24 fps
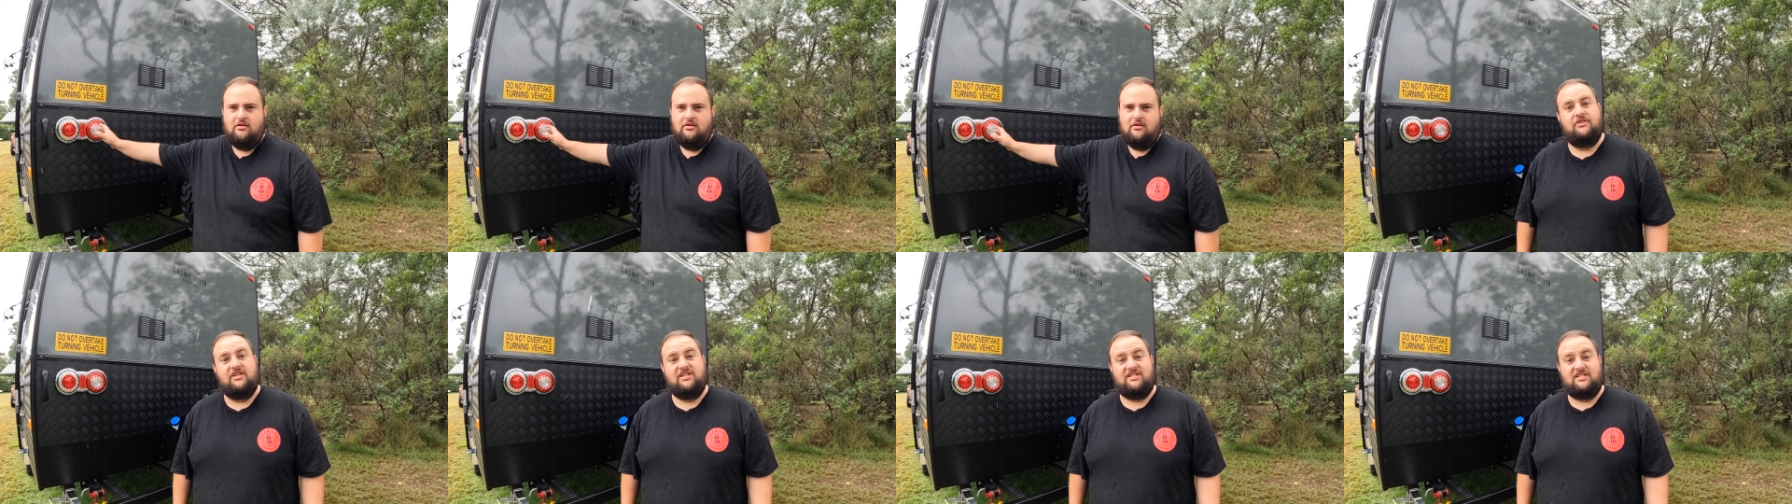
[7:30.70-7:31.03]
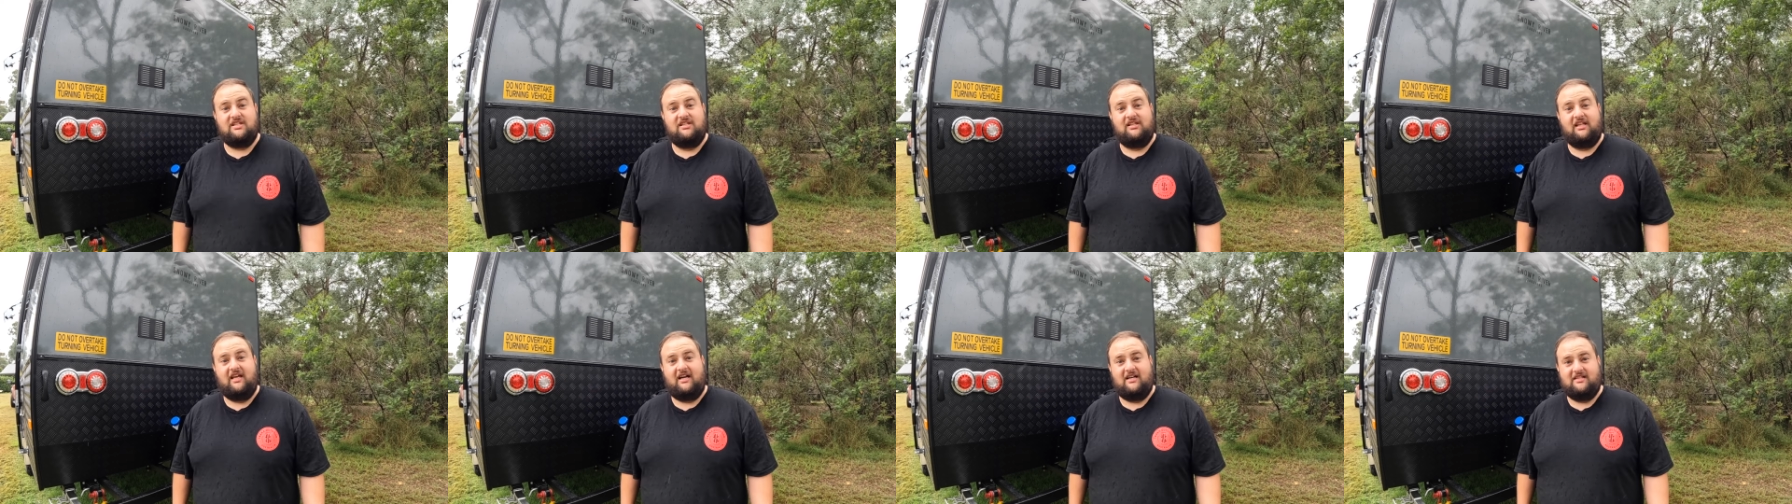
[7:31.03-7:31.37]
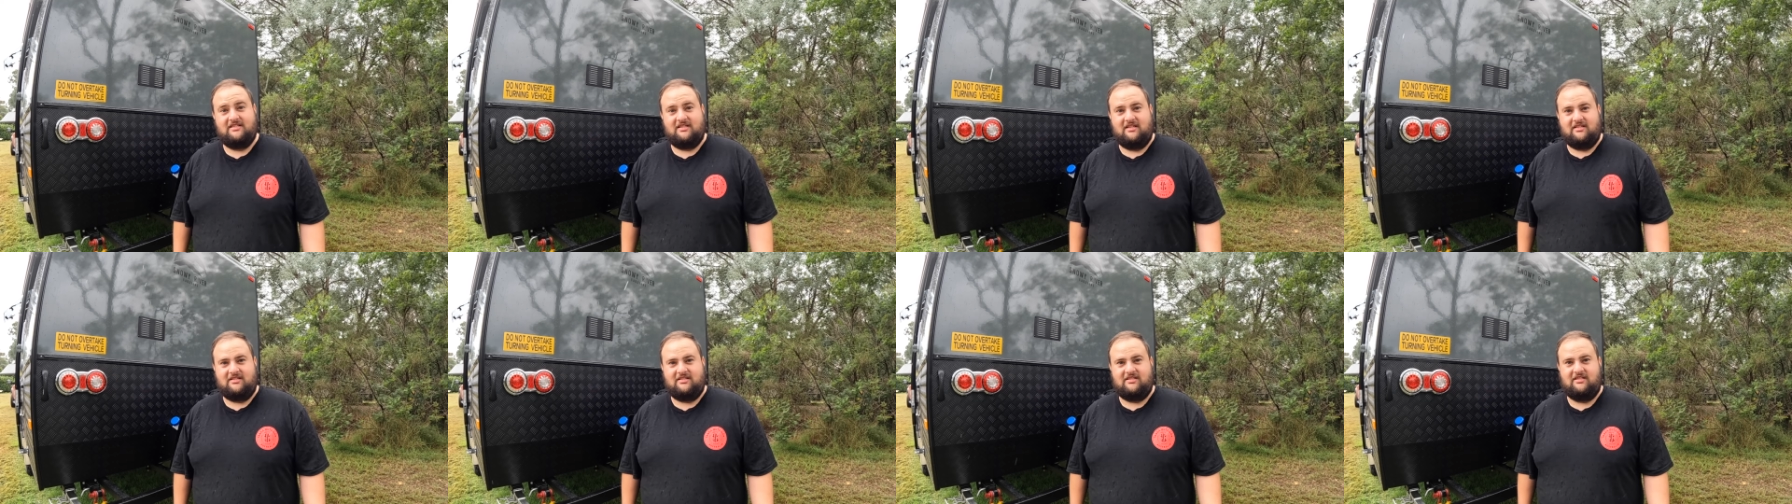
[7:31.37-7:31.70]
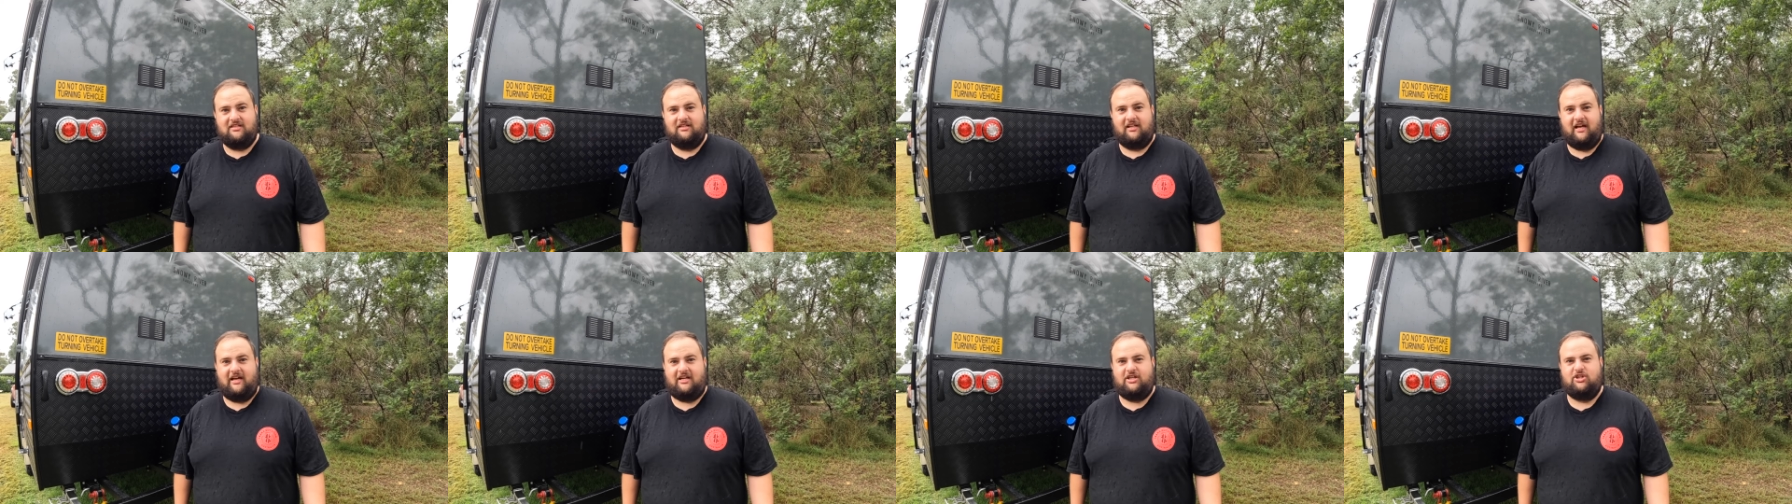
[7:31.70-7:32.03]
This allows us to
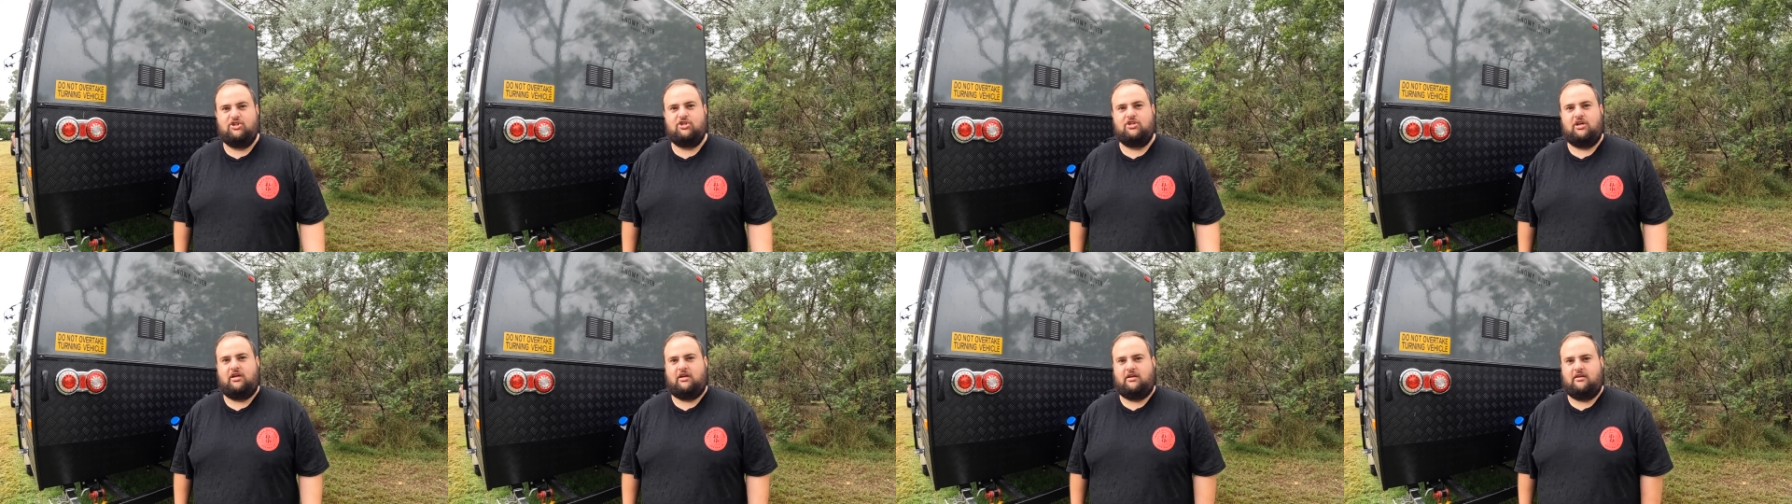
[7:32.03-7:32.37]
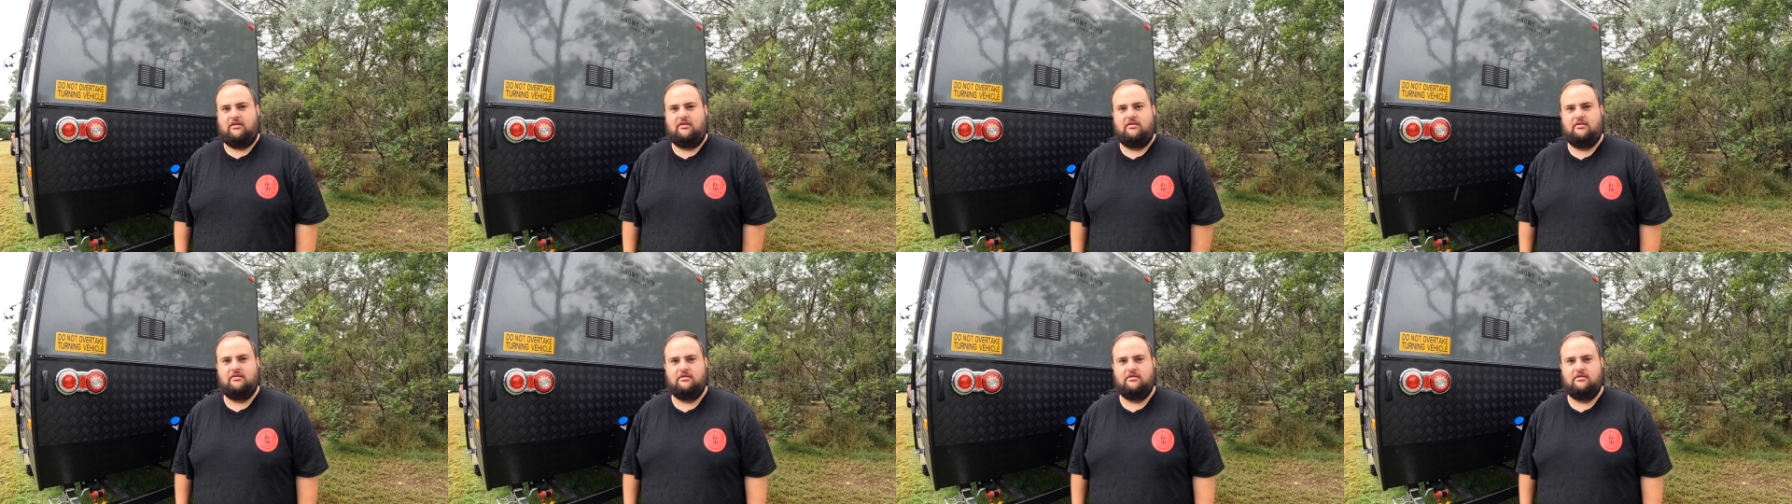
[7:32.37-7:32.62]
lane share.